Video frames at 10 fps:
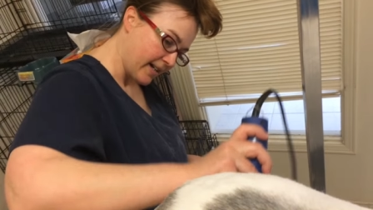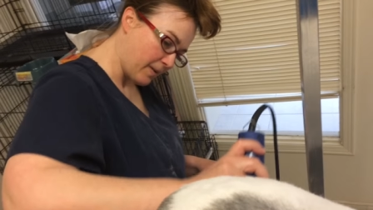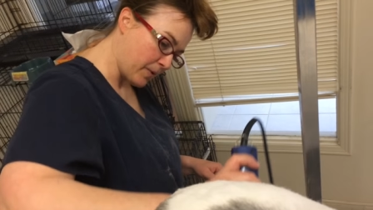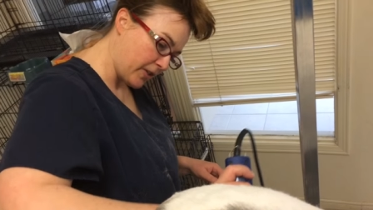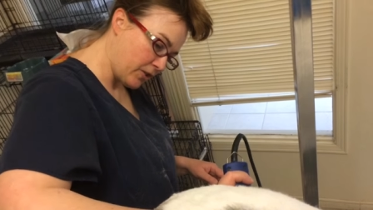
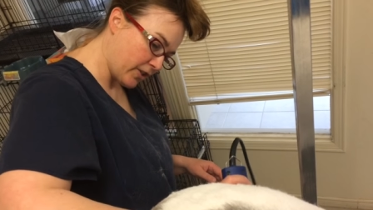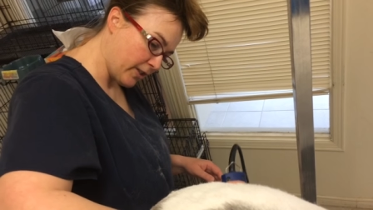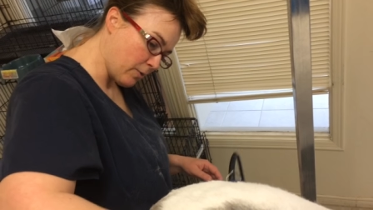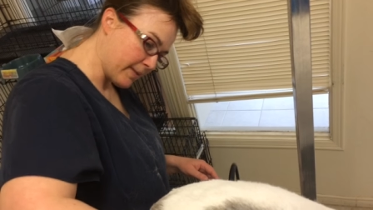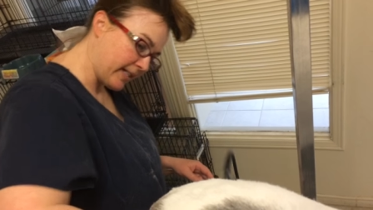and we're
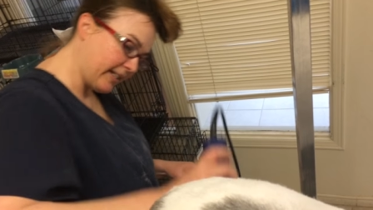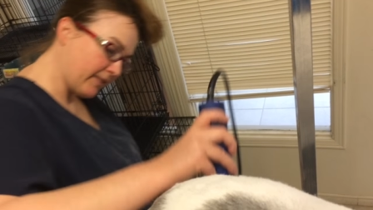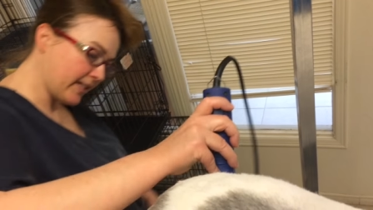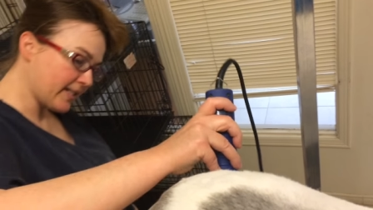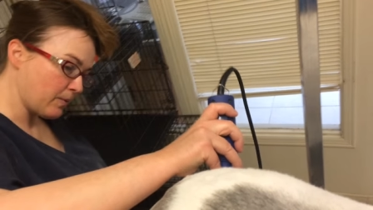usually open
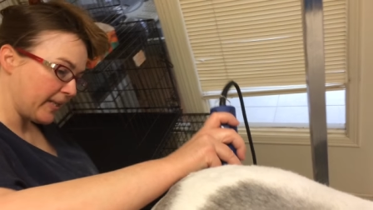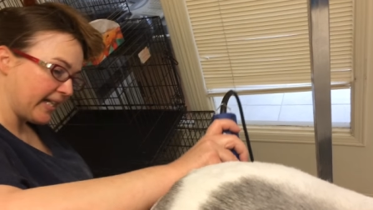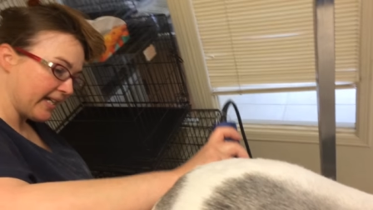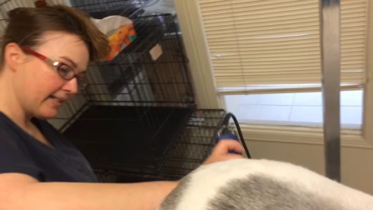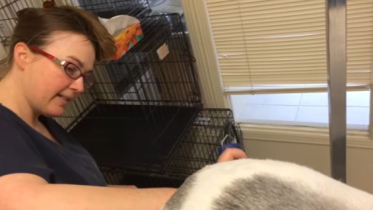evenings and
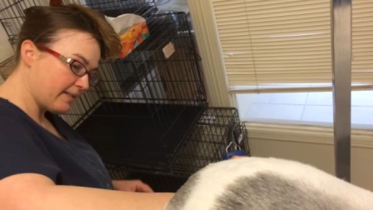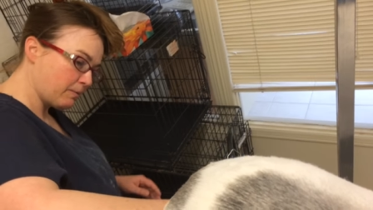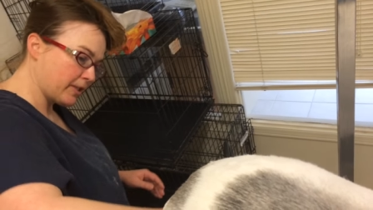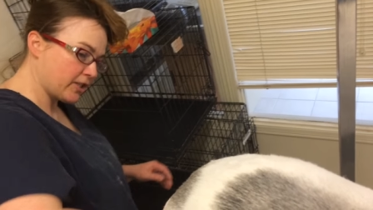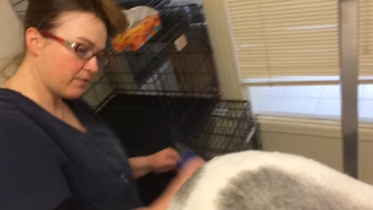weekends,
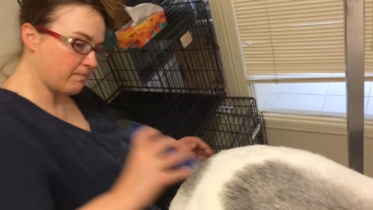which